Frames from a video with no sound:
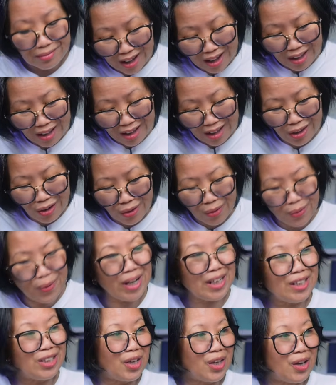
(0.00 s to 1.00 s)
A long way
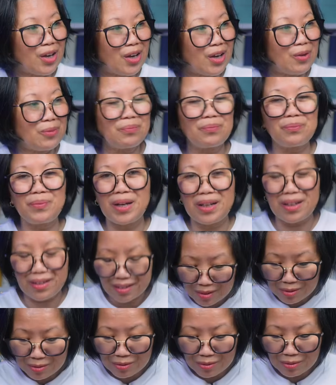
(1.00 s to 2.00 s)
to go, but
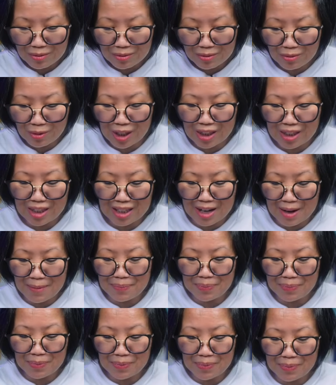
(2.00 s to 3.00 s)
with the
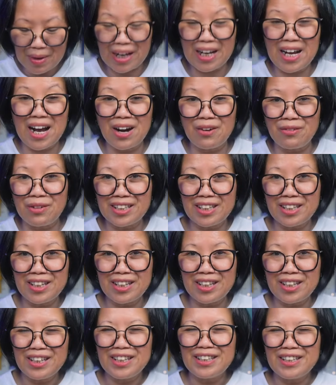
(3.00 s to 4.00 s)
my current
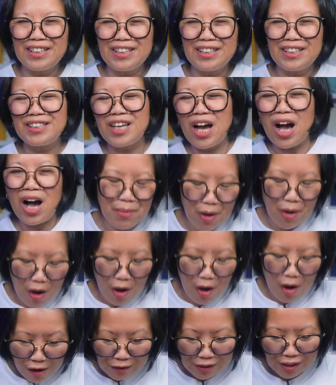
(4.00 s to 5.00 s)
time
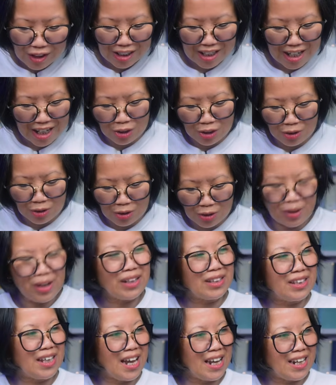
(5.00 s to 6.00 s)
off schedule,
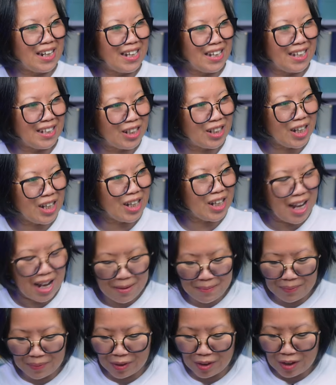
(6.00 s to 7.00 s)
that is
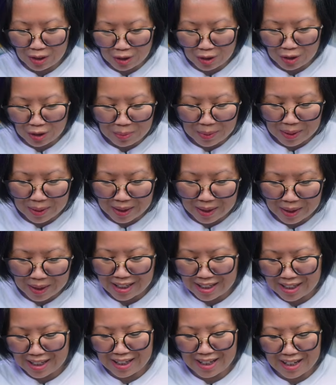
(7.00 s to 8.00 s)
to
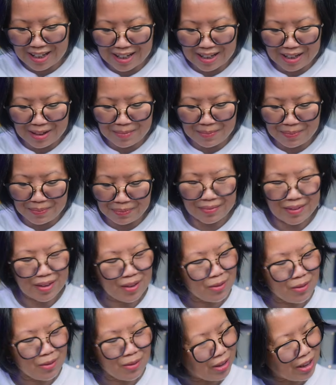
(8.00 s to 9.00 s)
be
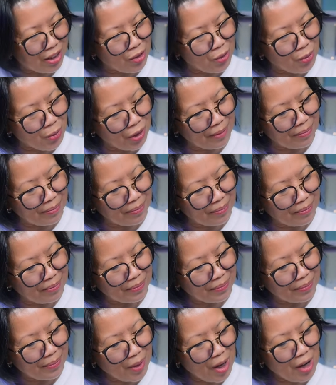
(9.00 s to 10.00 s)
what's the word,
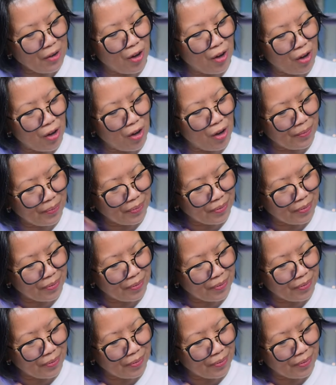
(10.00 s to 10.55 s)
brain fog,